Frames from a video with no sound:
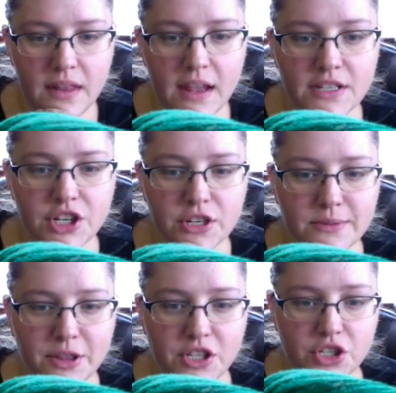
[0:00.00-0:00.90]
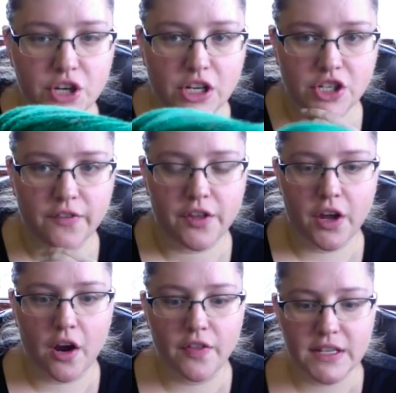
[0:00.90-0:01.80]
In terms of the structure of the
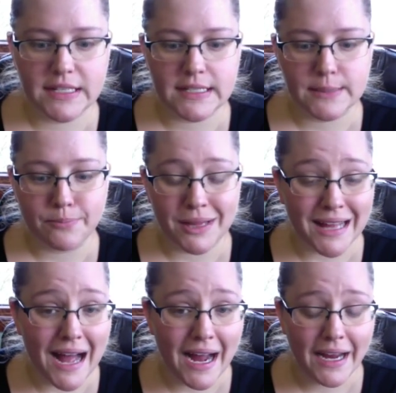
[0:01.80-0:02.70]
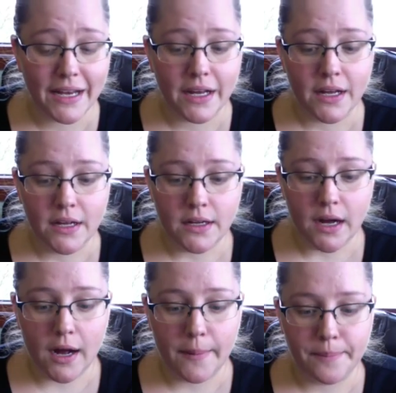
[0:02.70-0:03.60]
yarn, this is plied,
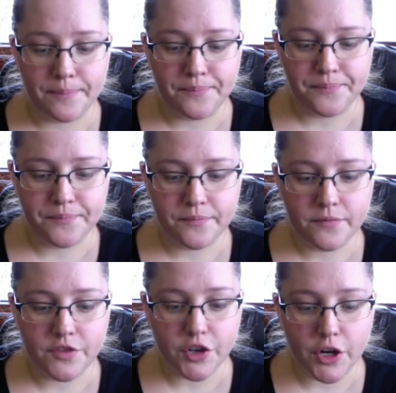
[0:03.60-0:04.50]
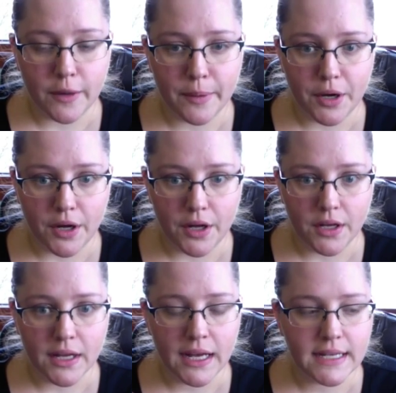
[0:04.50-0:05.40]

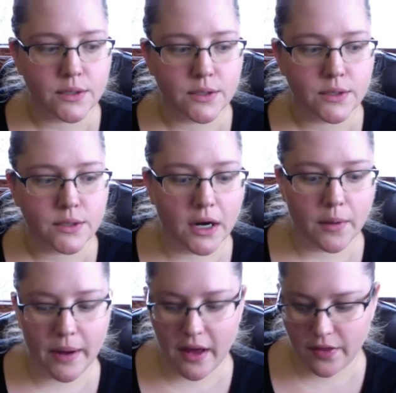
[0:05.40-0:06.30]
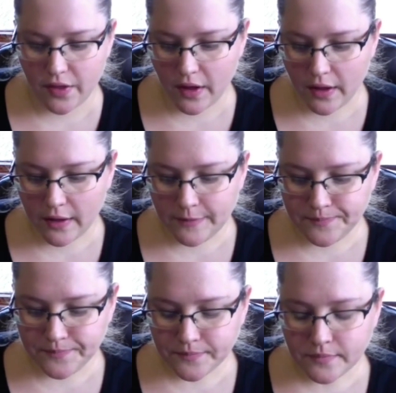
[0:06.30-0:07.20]
durable, easy to work with.
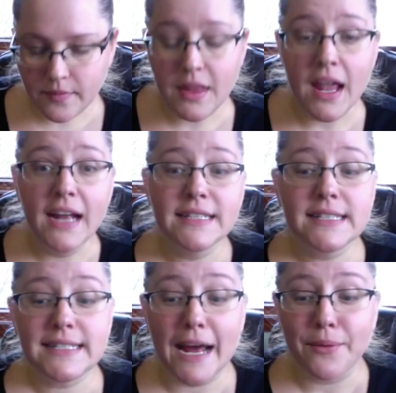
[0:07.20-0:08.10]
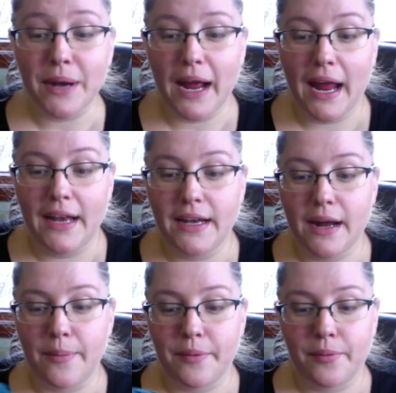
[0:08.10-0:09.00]
Instead, what I ended
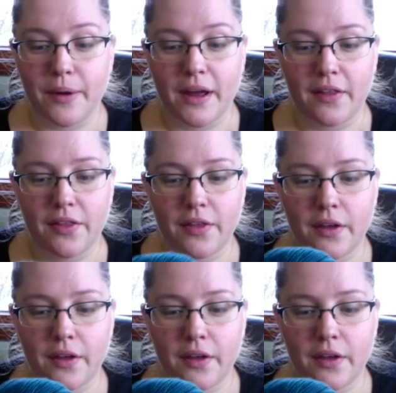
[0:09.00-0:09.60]
up with